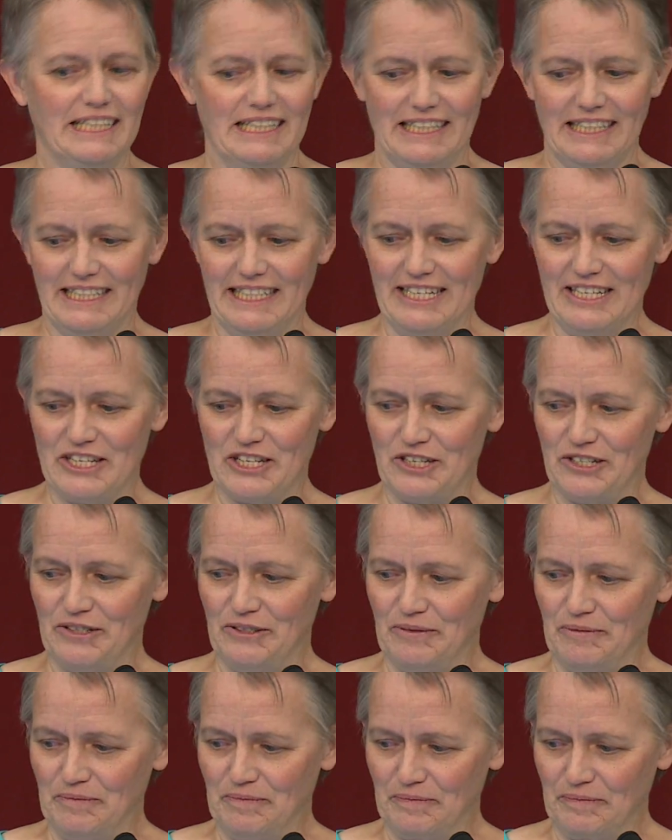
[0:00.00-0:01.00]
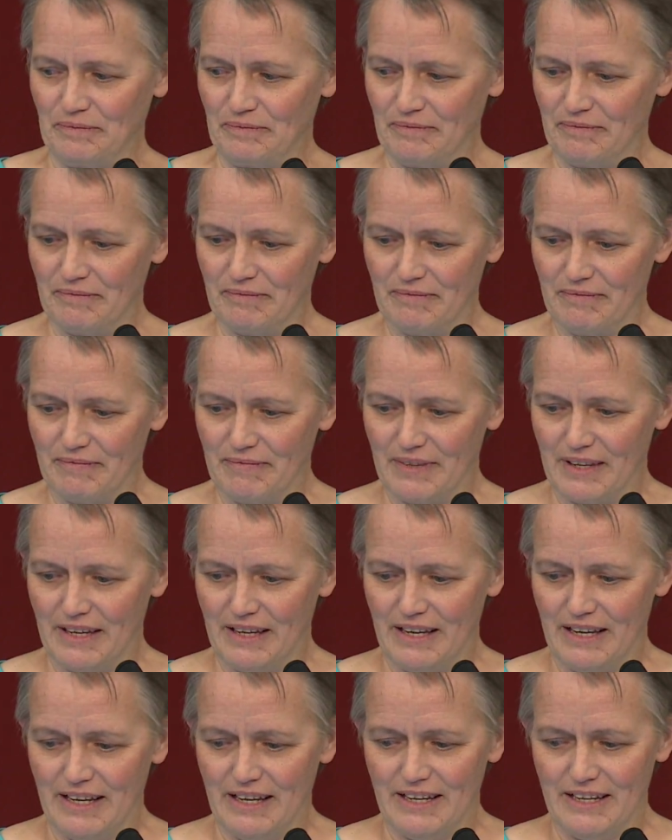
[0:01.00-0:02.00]
these two.
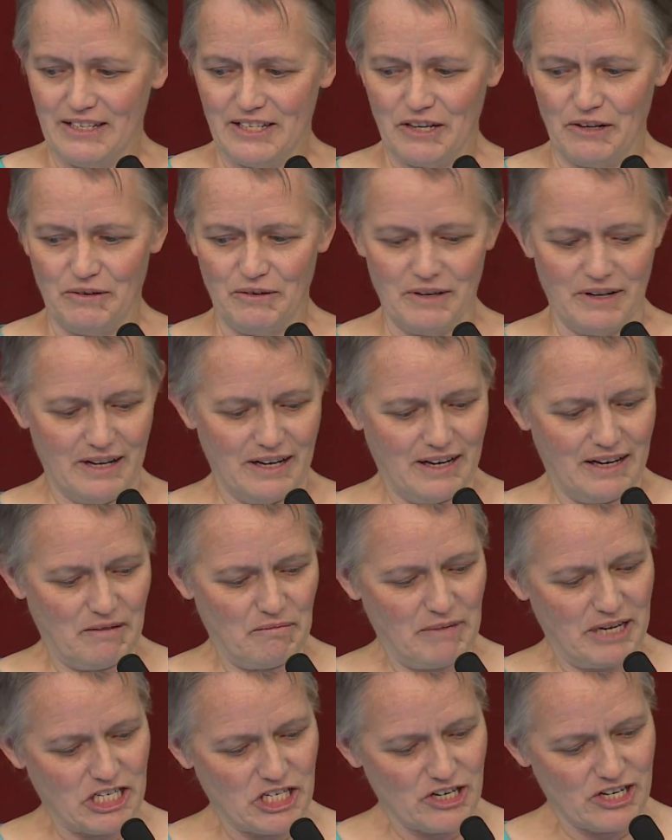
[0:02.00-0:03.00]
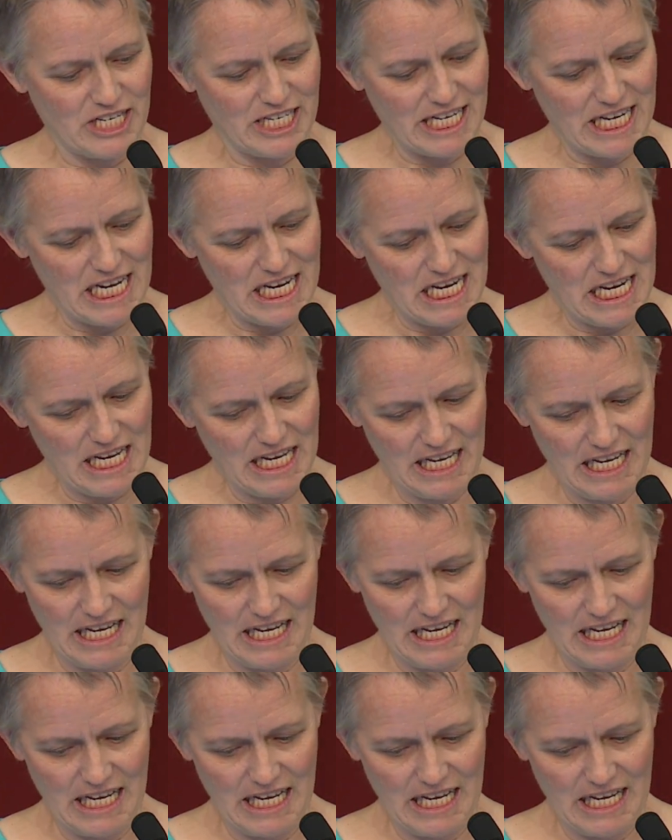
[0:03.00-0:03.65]
So, Measure C